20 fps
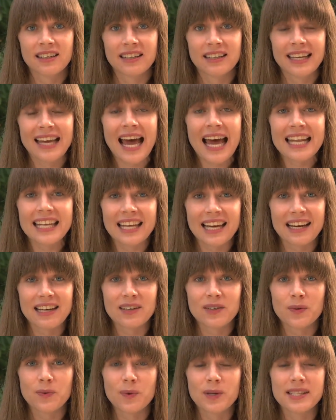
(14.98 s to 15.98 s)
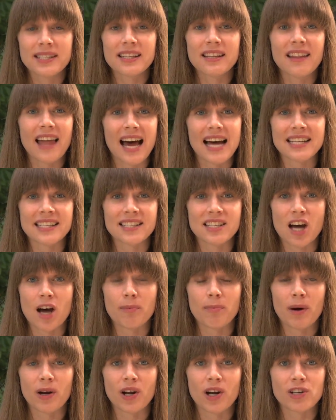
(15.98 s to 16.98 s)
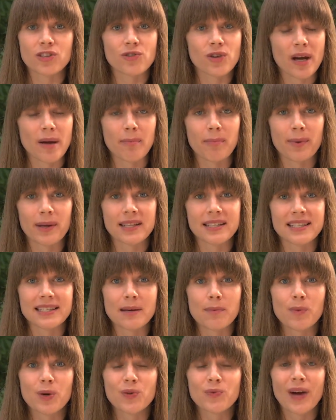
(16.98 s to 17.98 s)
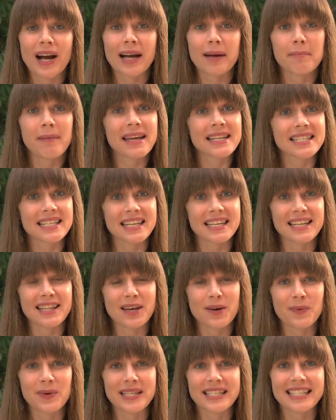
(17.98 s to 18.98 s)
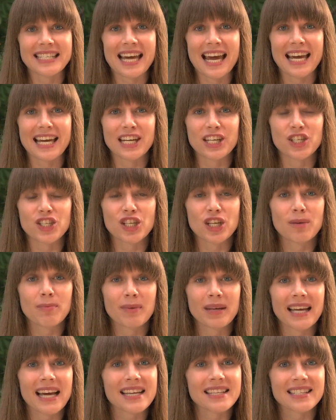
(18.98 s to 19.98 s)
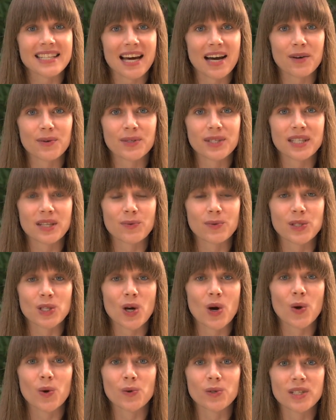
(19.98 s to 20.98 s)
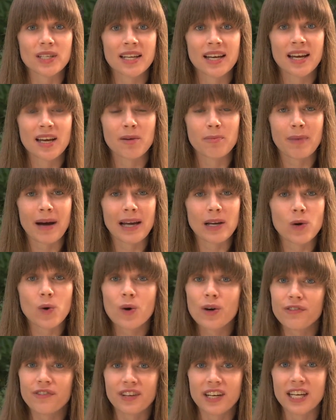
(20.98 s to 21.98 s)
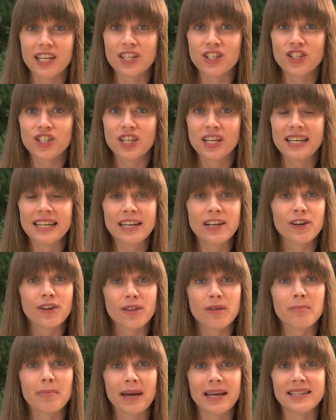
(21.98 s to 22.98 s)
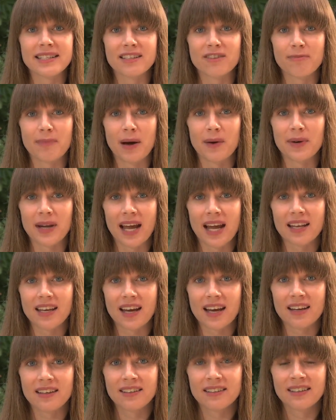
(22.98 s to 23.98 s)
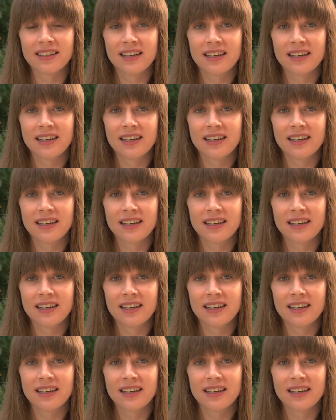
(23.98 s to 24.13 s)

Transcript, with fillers: Kenya was the last stop on our trip, and someone recommended that we stay at a cheap guest house that was owned by an orphanage near the base of Mount Kenya.